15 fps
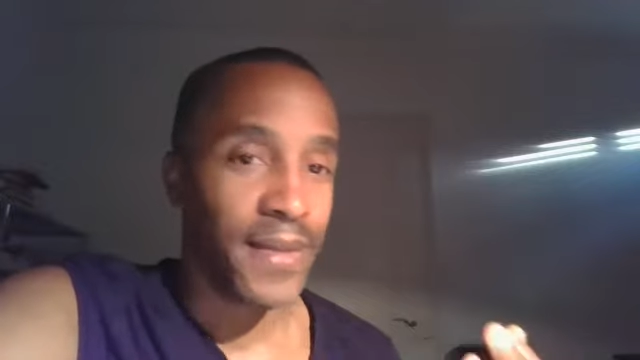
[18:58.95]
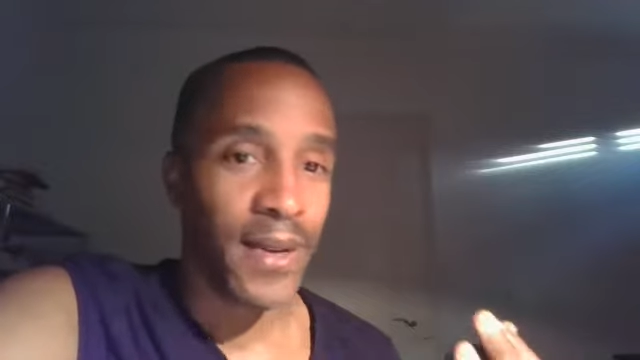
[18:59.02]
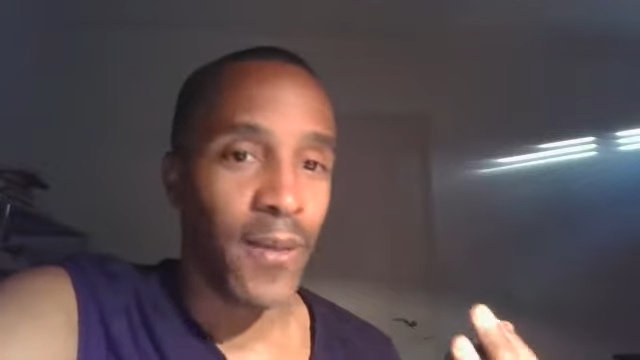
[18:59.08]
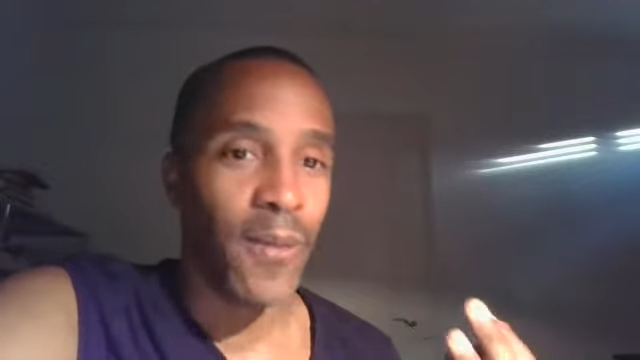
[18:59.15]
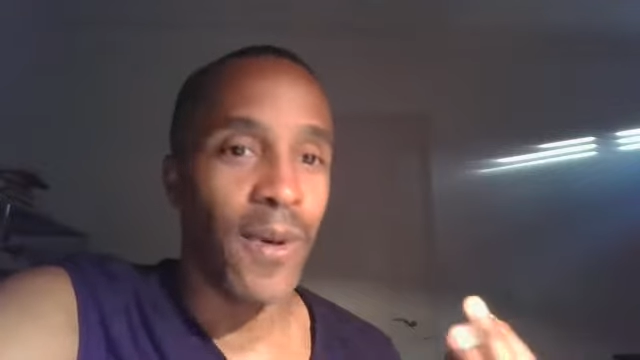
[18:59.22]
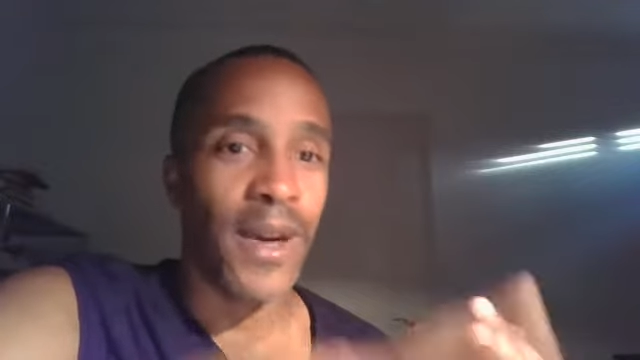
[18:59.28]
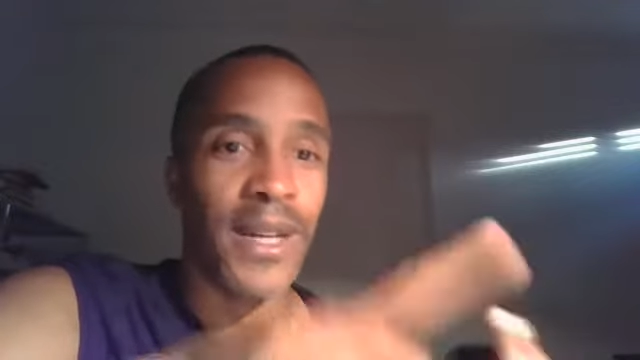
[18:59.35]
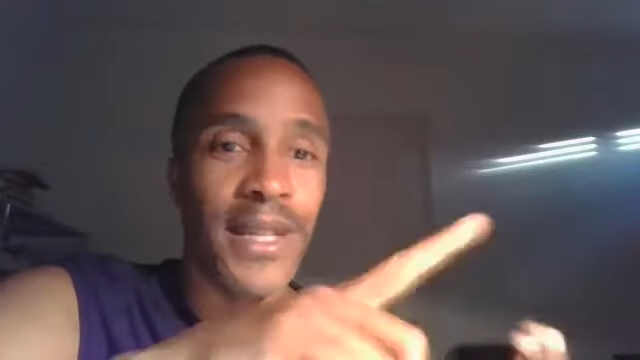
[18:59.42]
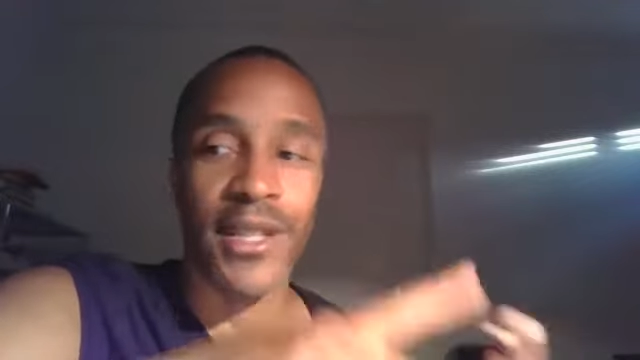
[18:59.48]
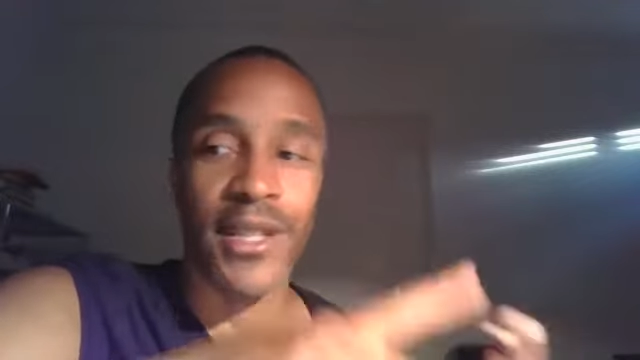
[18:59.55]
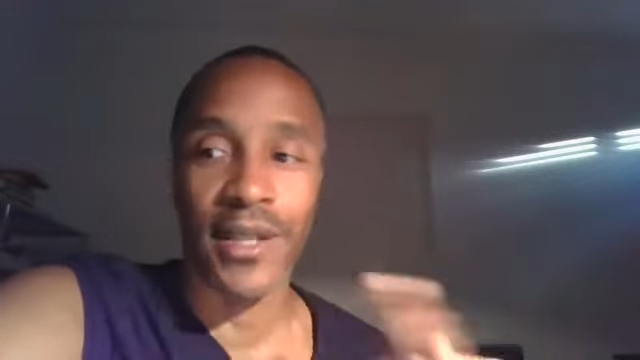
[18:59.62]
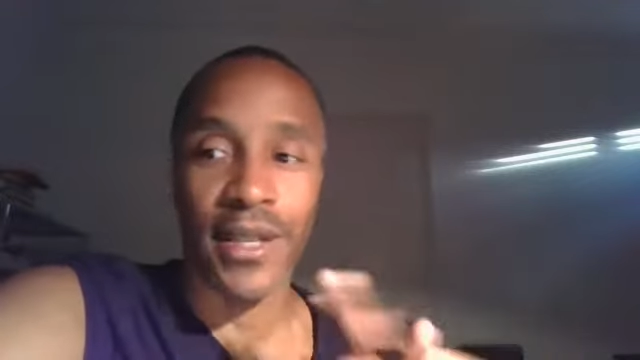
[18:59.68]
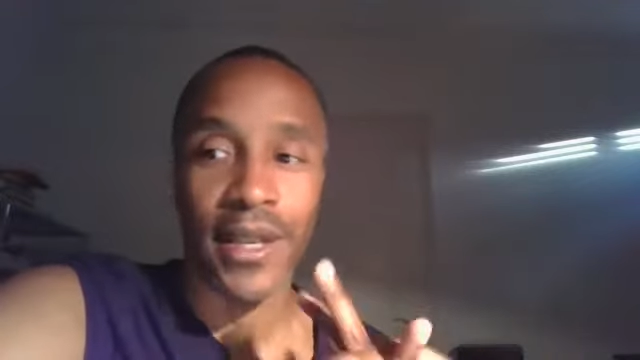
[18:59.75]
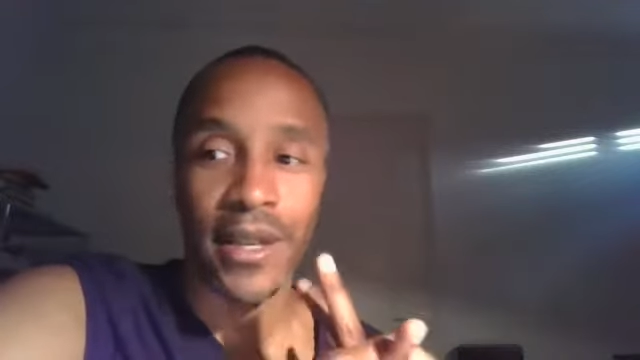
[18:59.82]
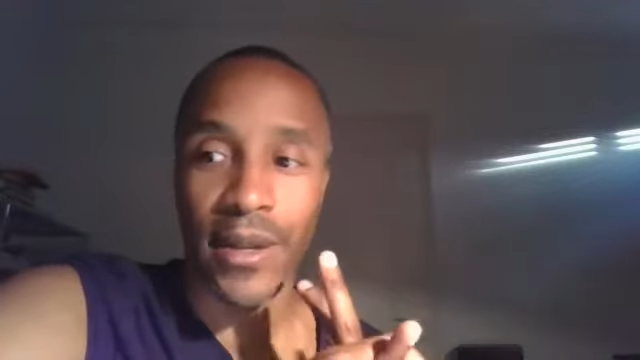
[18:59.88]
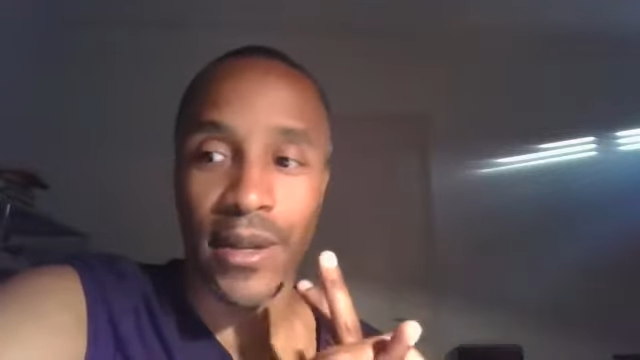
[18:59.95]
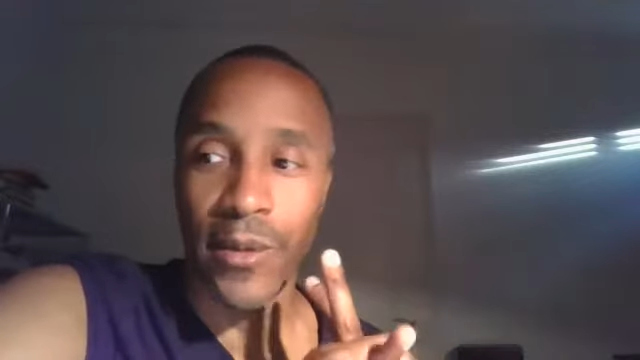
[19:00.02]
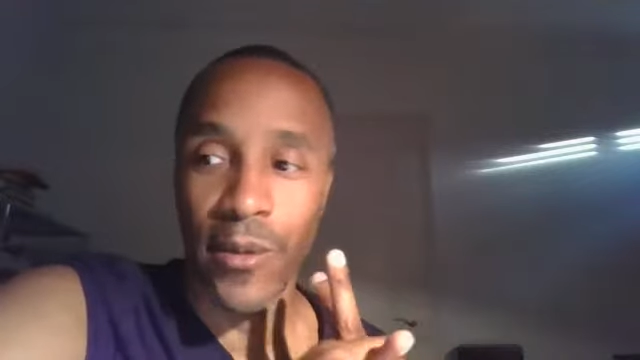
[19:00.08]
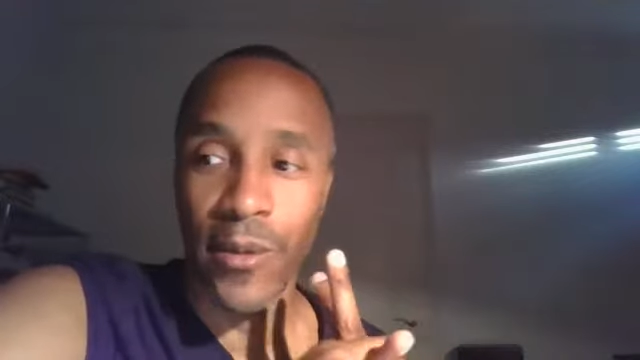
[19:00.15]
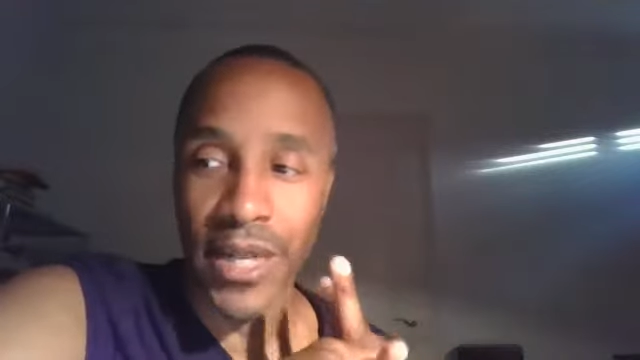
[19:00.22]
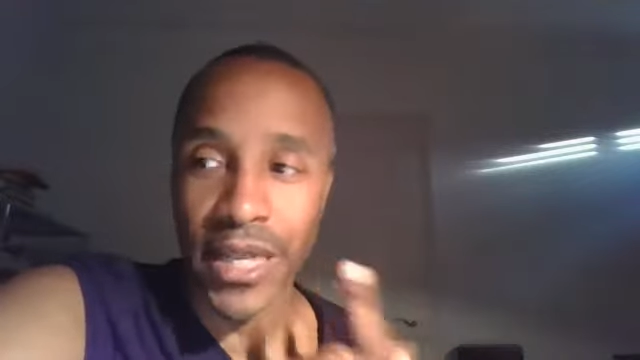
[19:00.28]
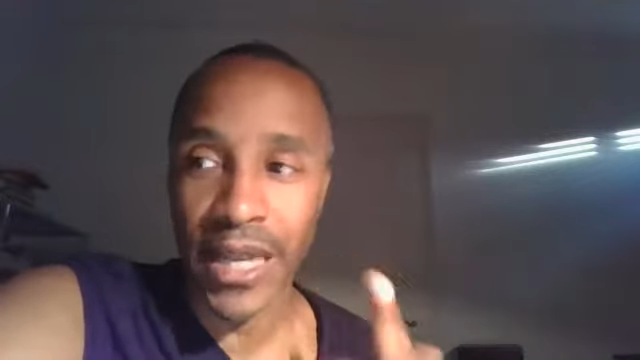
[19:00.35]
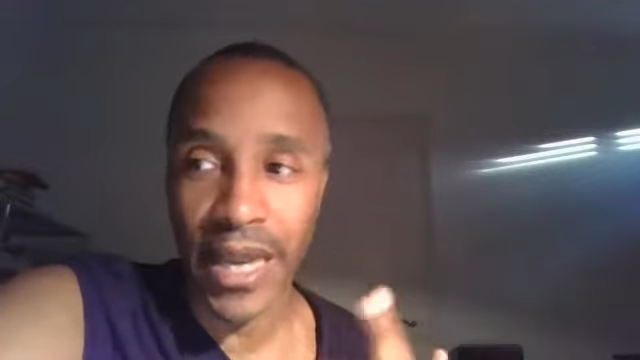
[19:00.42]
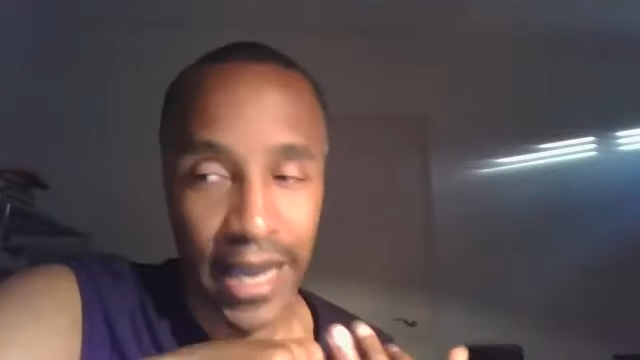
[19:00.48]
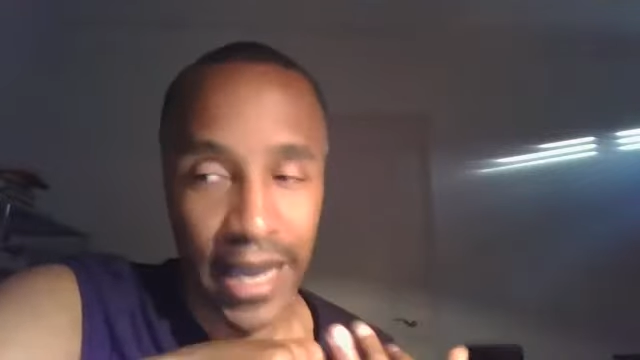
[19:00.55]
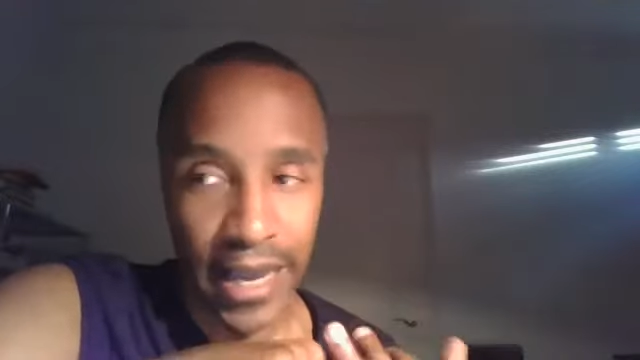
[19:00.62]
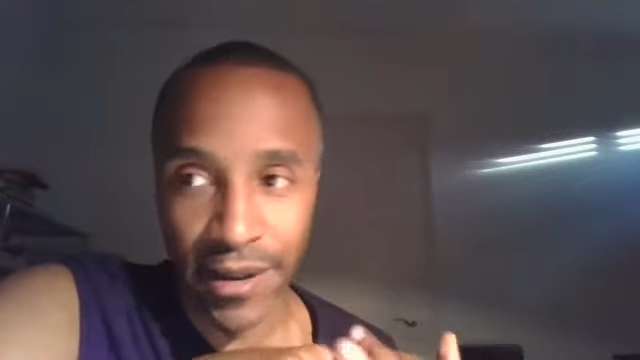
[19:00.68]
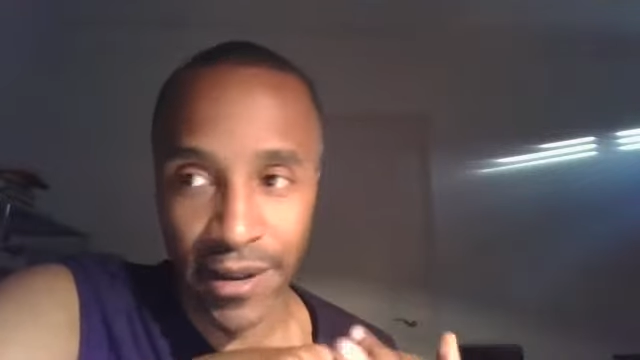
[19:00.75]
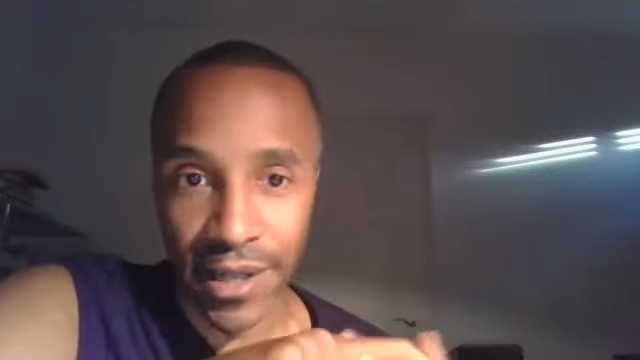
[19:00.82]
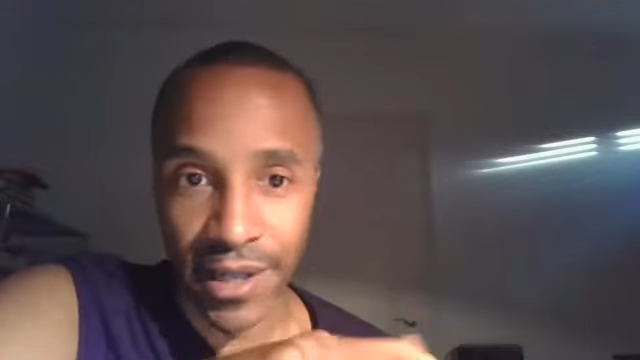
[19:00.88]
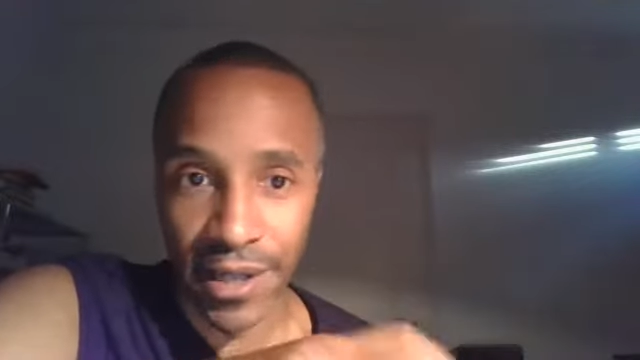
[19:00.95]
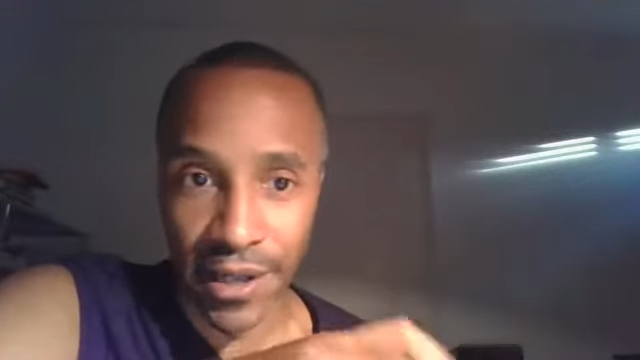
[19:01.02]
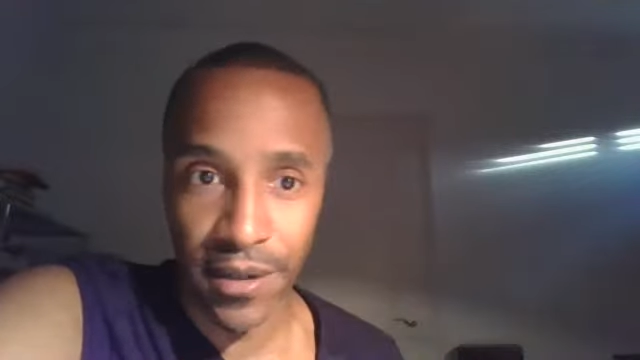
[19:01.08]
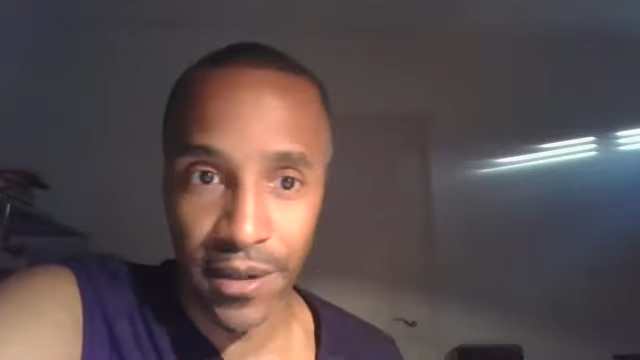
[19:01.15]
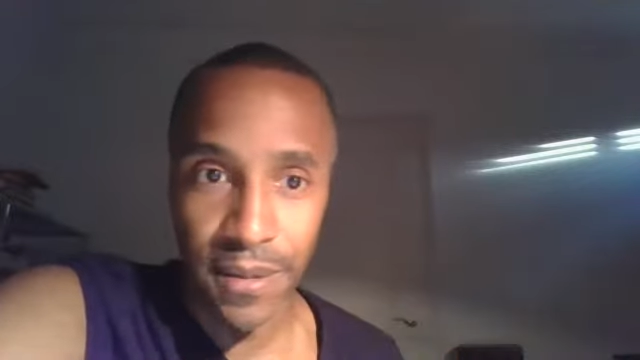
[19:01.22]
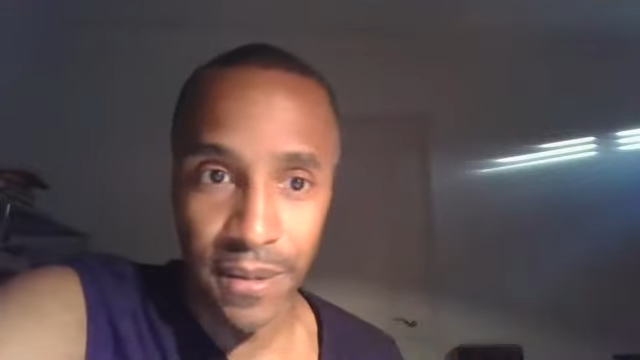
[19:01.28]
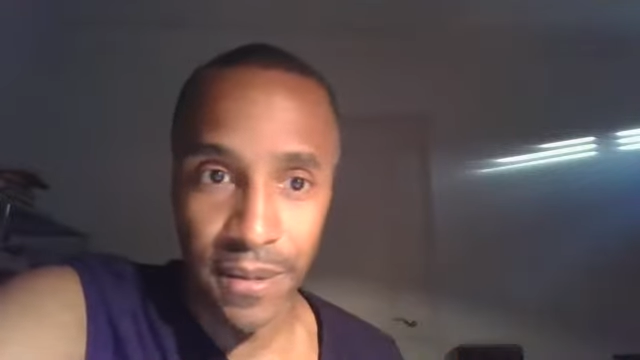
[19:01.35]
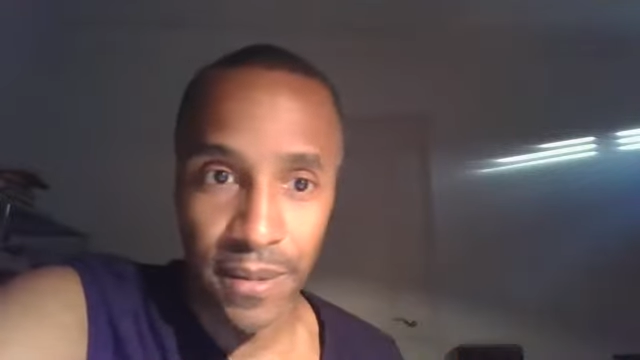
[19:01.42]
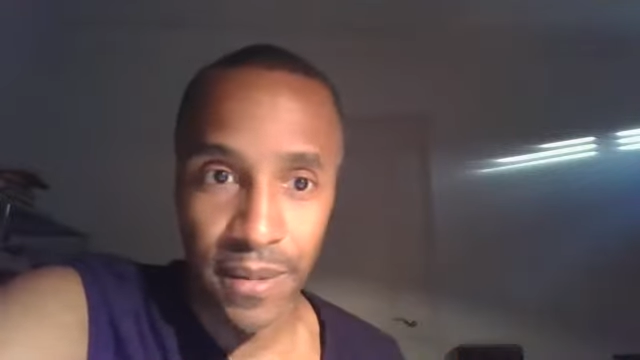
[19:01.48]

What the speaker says: What are you here to do?